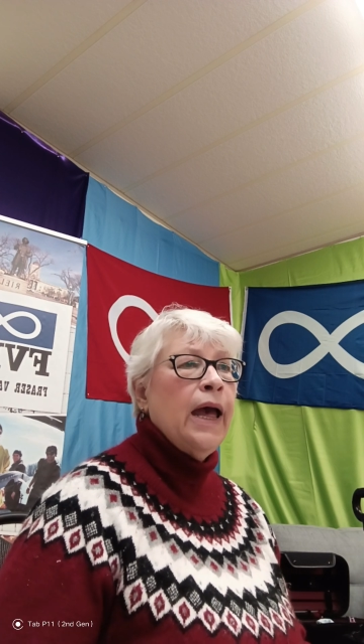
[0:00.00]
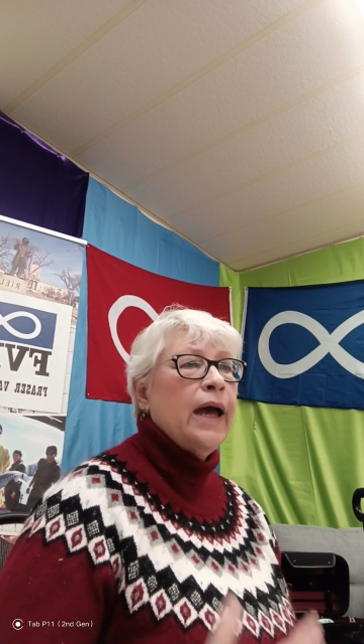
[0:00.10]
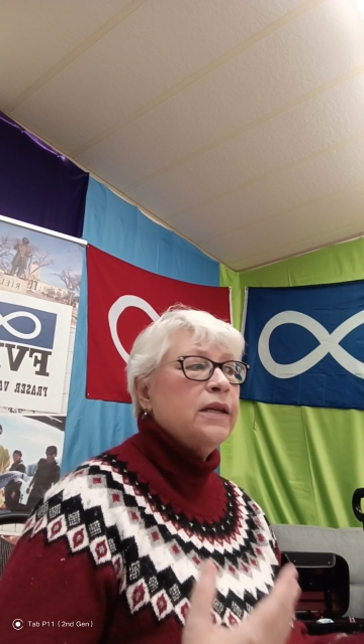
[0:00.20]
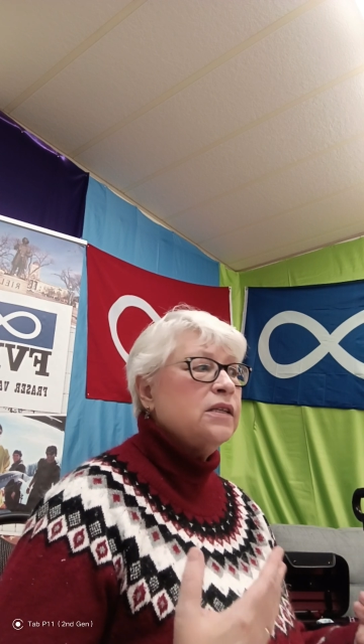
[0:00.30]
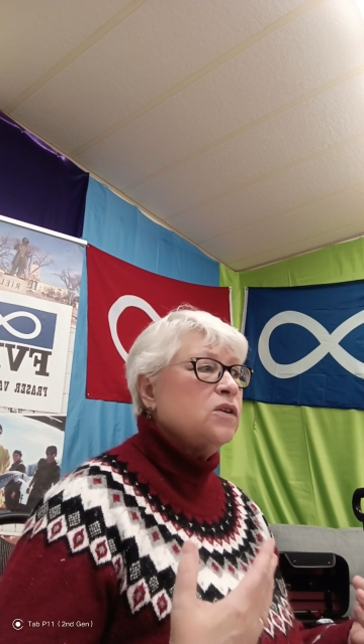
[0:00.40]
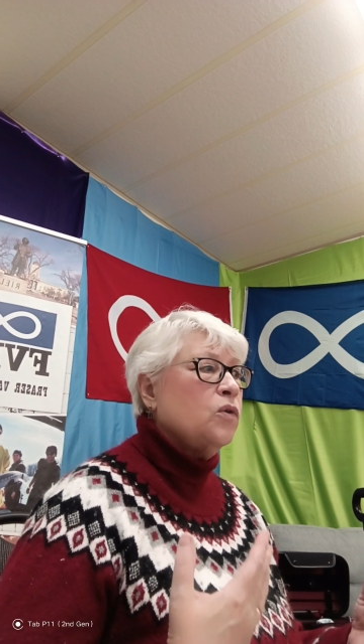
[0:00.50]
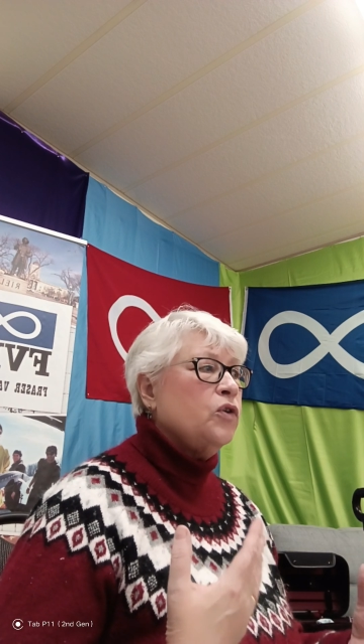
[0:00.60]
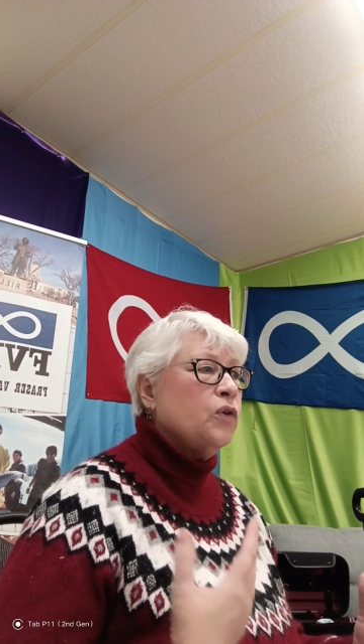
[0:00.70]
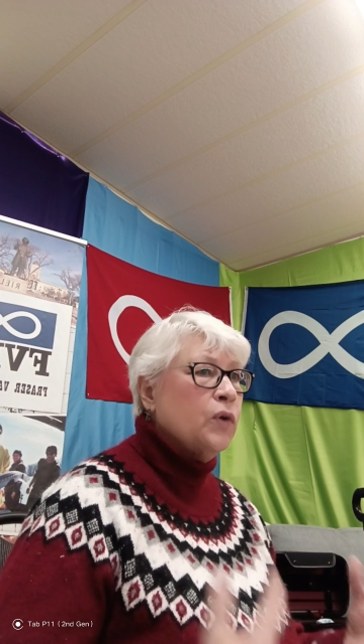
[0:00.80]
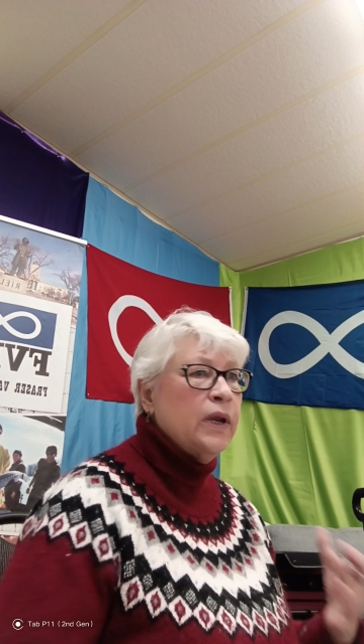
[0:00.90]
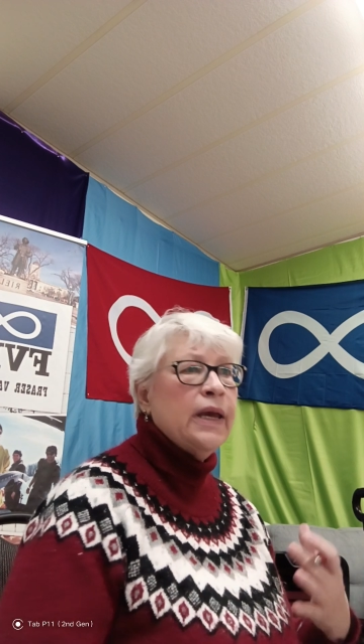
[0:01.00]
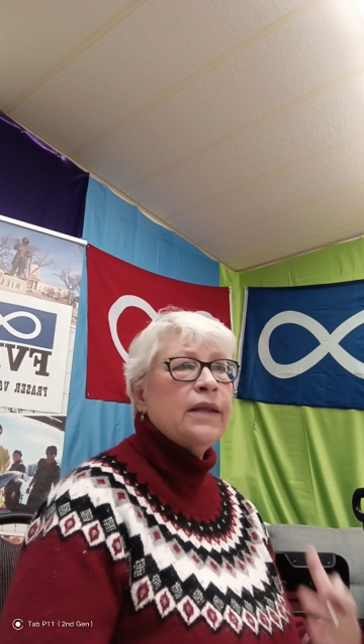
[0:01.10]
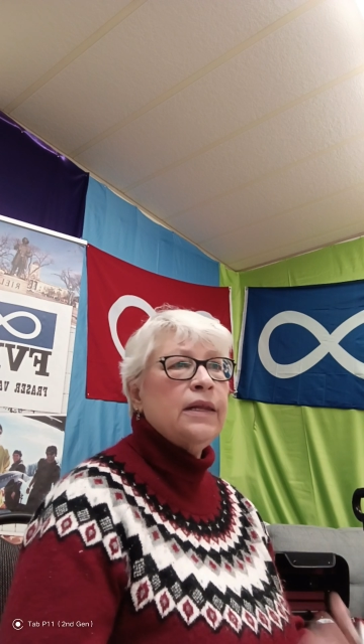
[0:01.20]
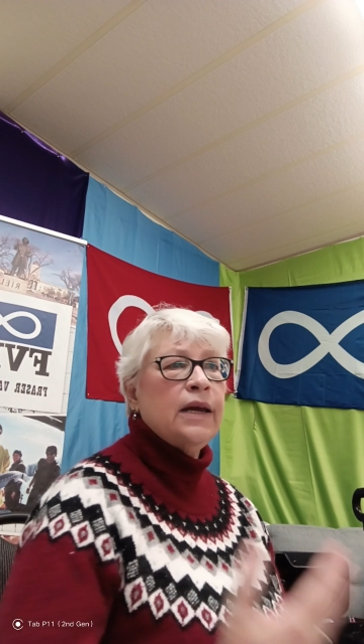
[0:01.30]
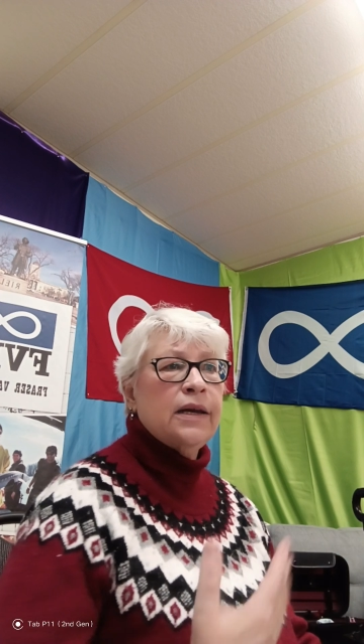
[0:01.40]
And so you're going to
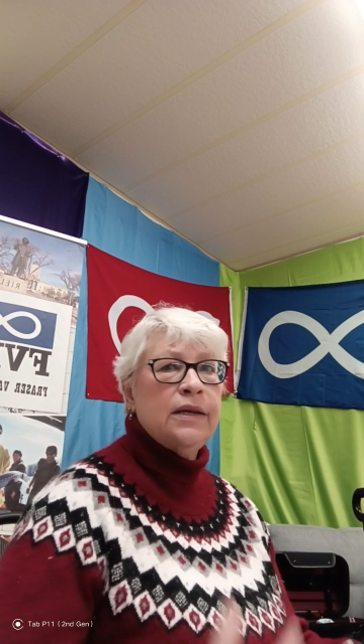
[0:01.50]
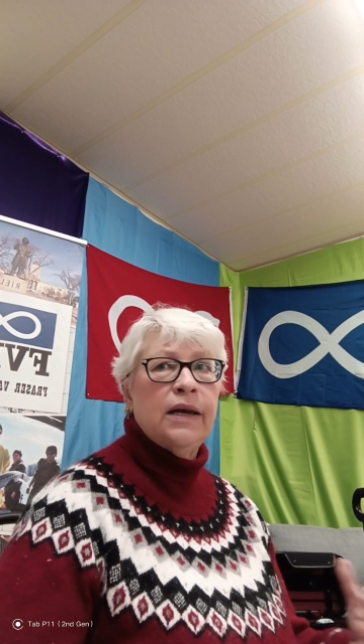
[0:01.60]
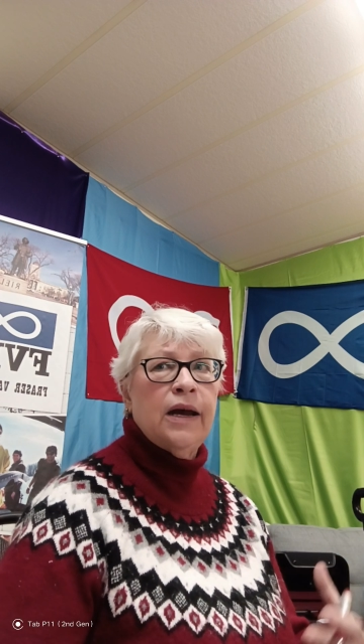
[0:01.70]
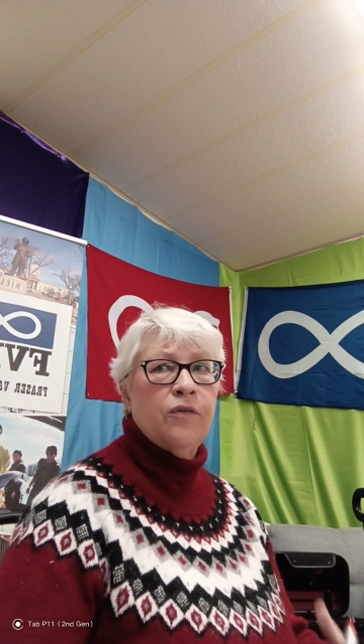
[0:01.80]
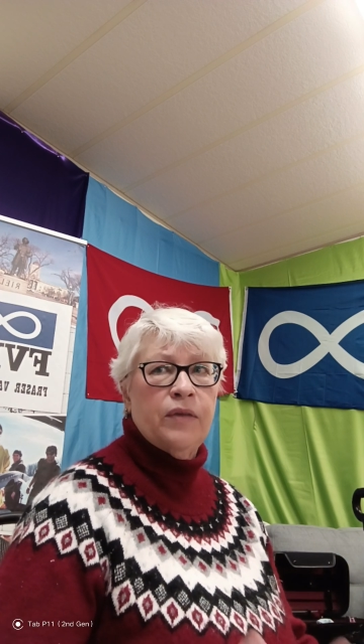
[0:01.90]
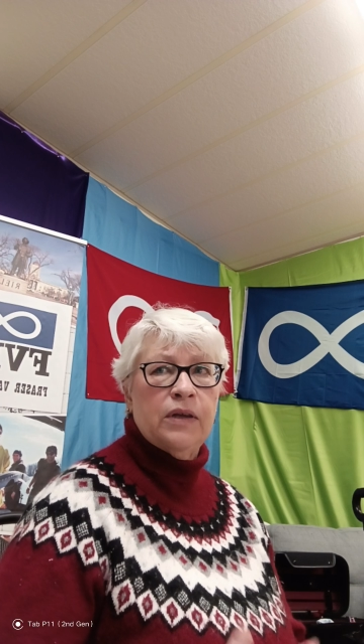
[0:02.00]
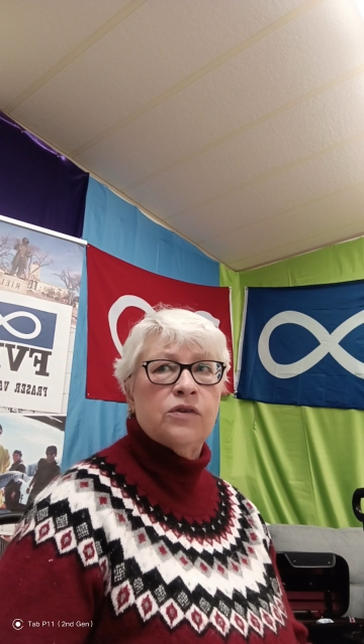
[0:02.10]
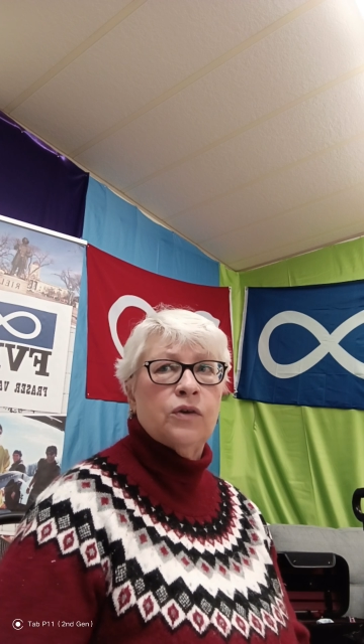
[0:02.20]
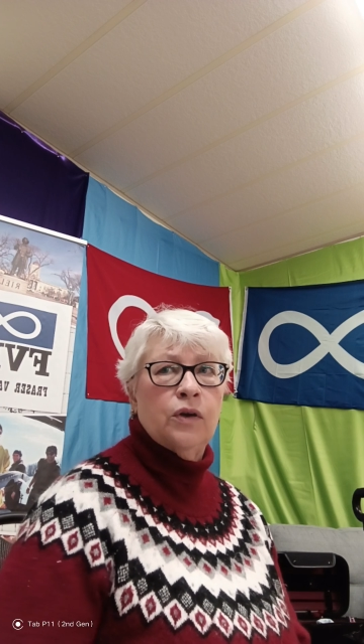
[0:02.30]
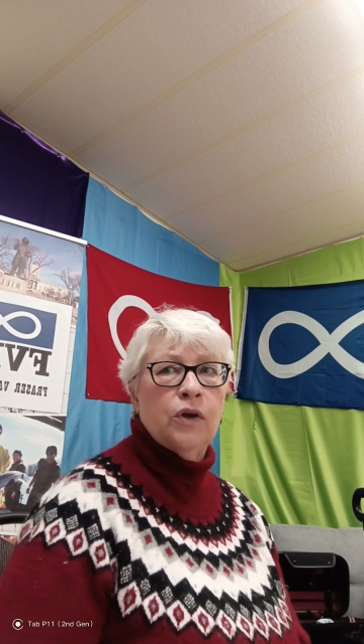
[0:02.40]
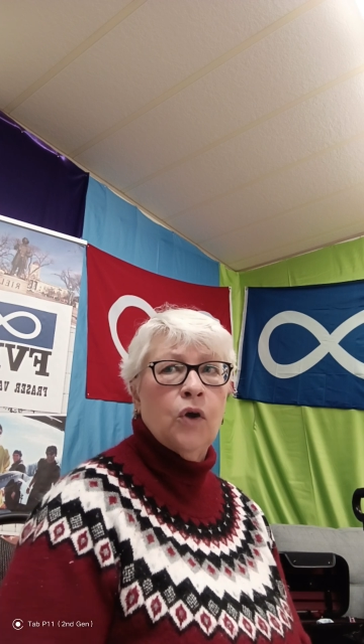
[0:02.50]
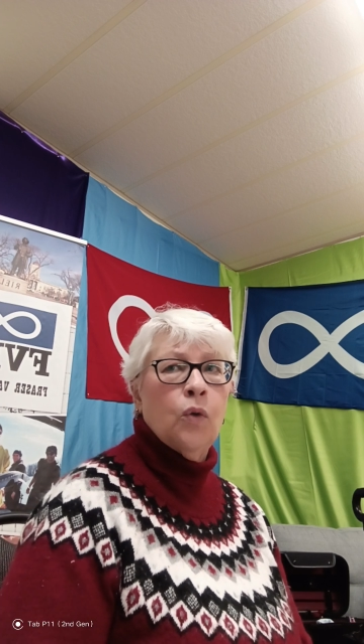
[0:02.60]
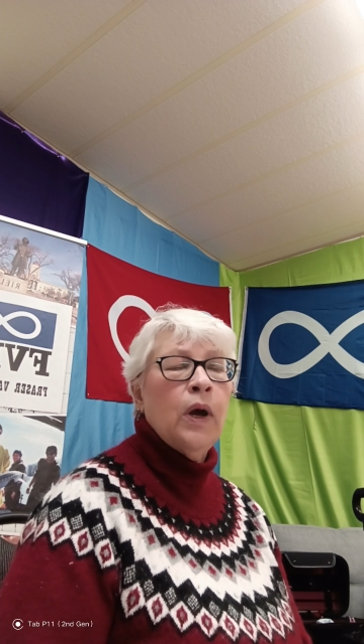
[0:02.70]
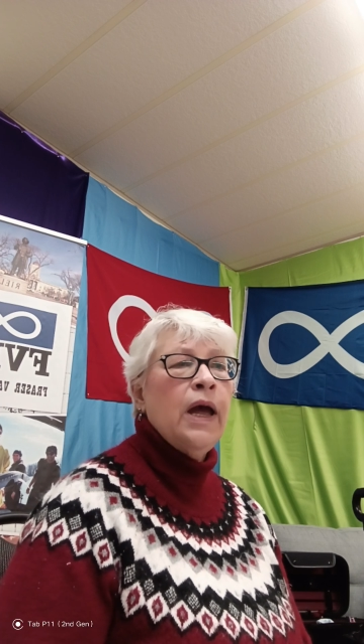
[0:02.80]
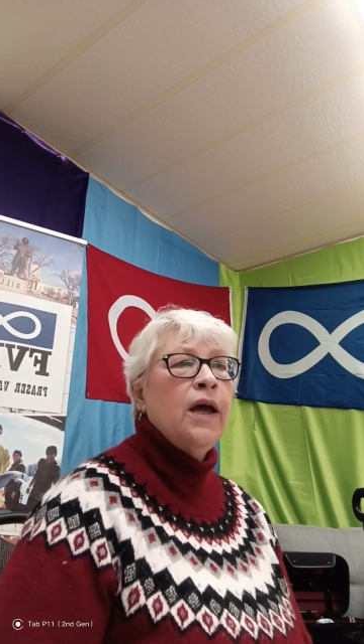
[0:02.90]
get the idea how things are going to go.